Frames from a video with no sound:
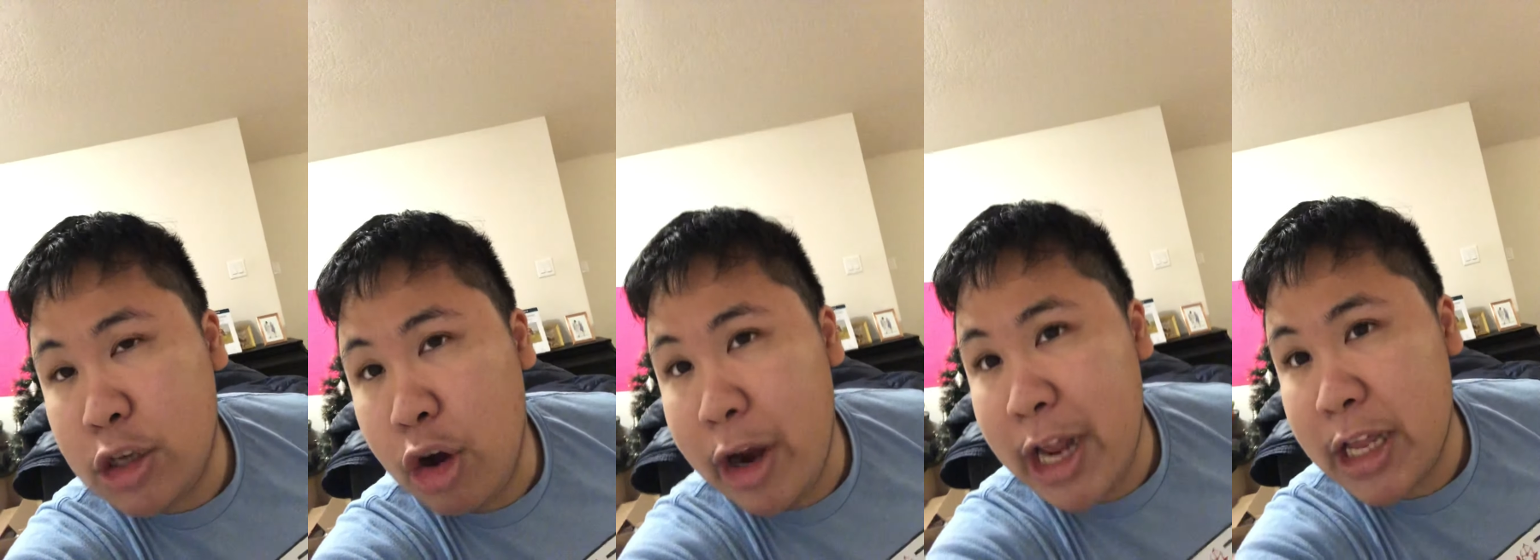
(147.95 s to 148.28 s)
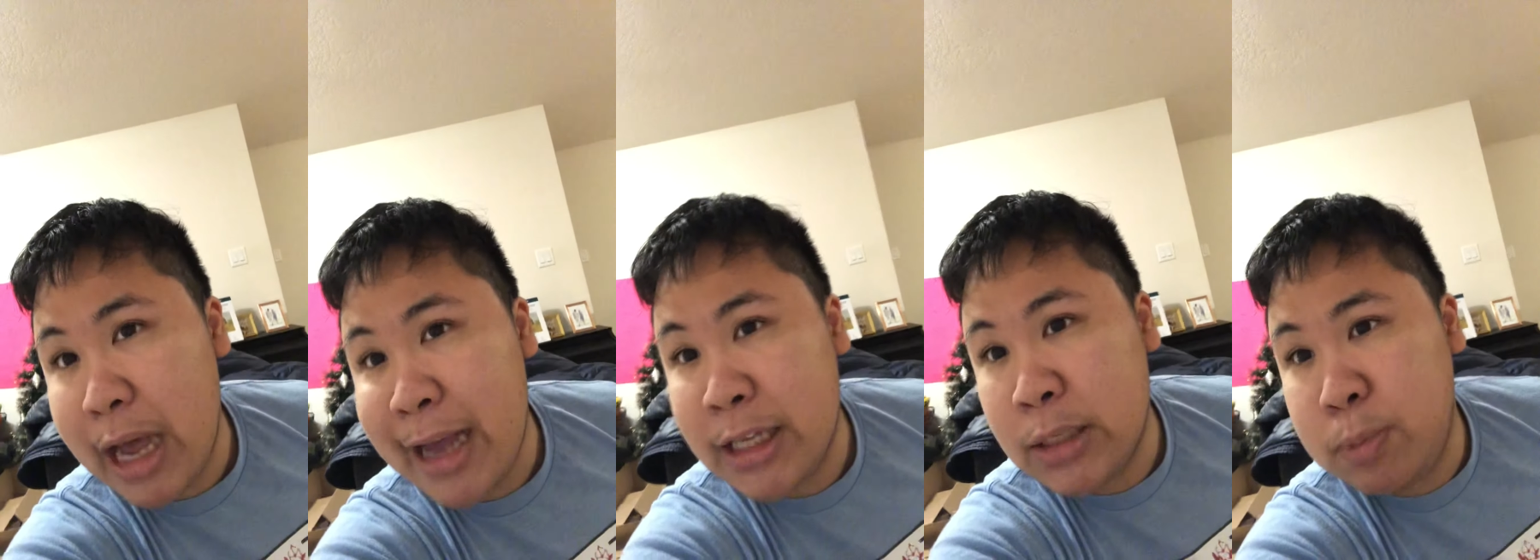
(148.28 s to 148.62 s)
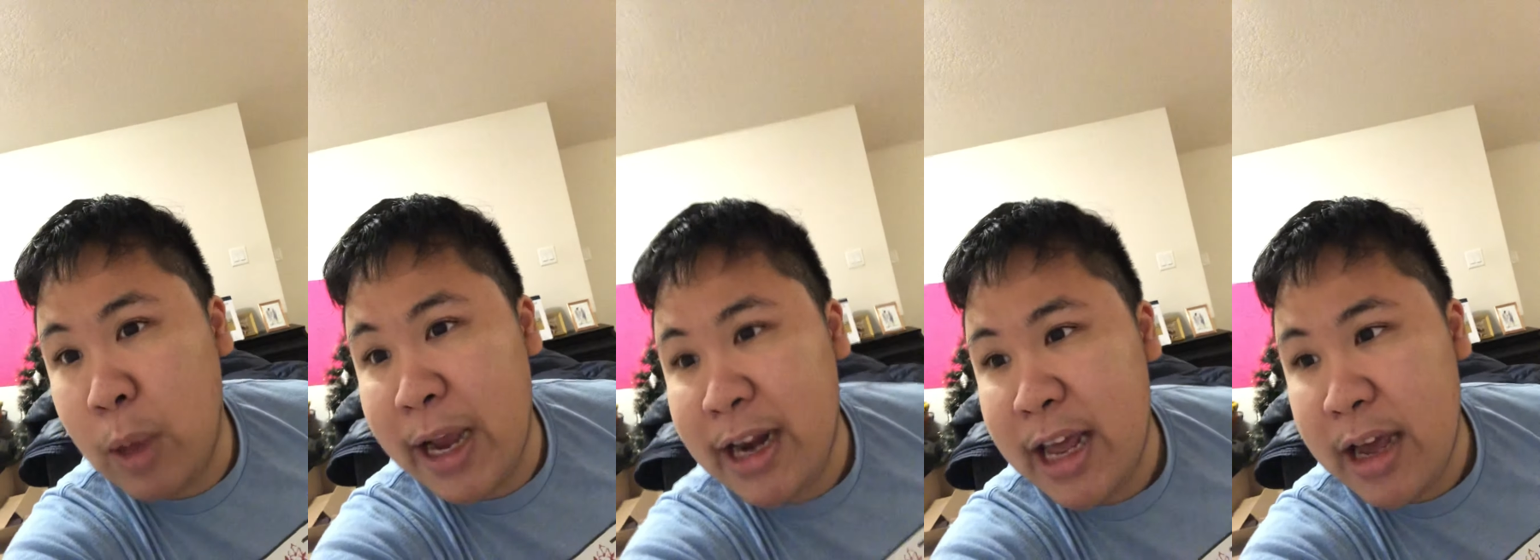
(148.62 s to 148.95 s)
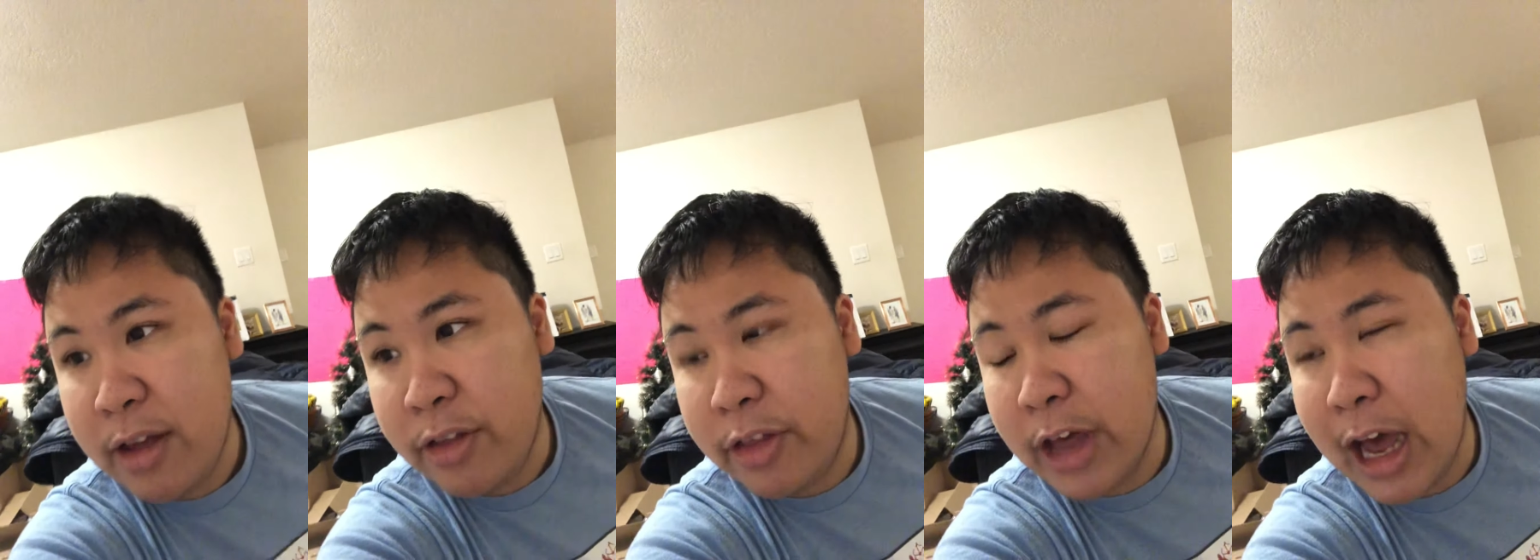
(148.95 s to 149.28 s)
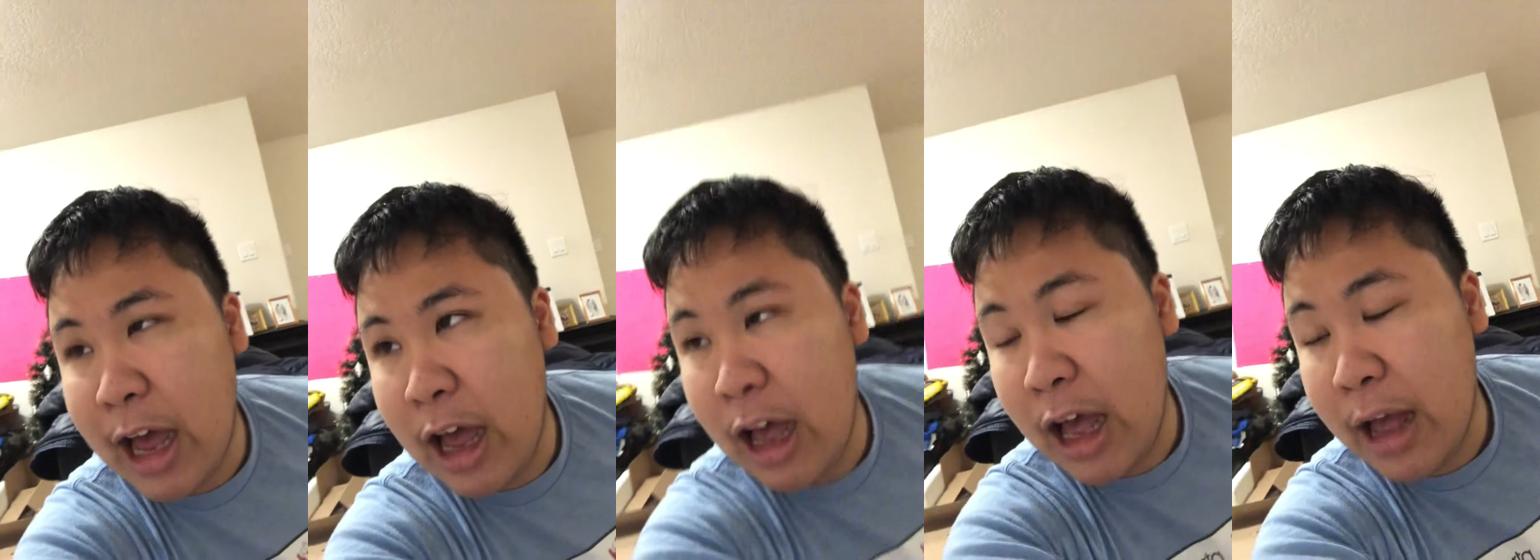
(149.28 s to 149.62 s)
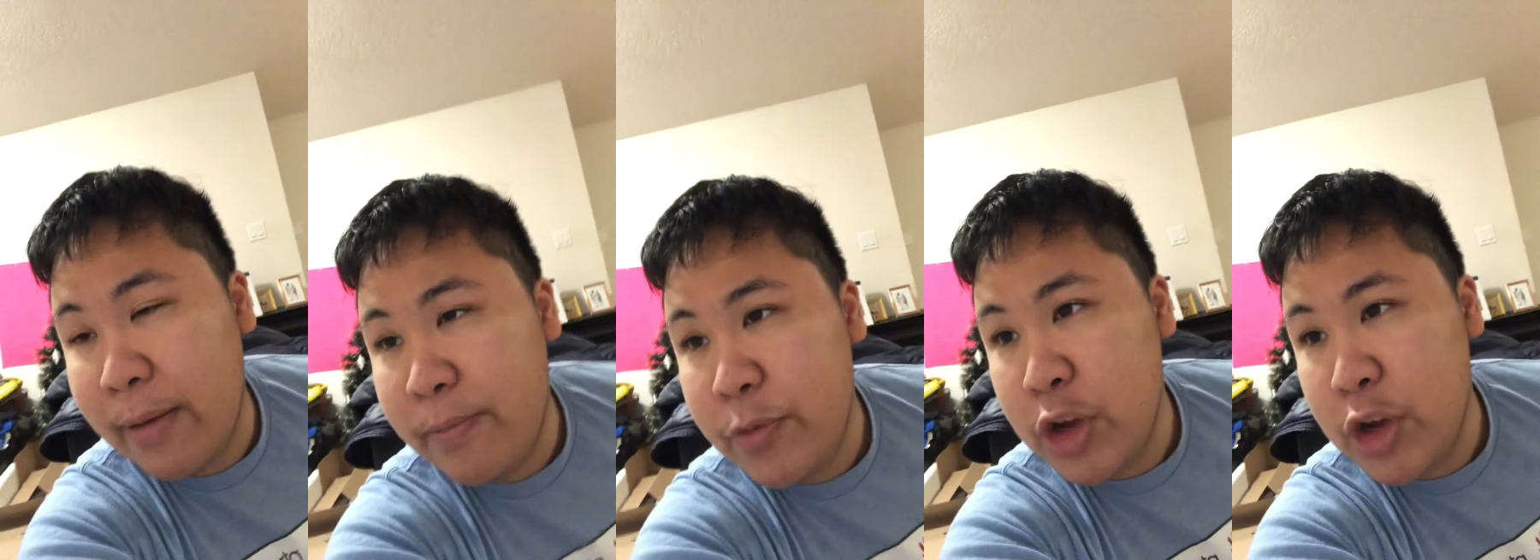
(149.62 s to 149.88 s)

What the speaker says: good at explaining the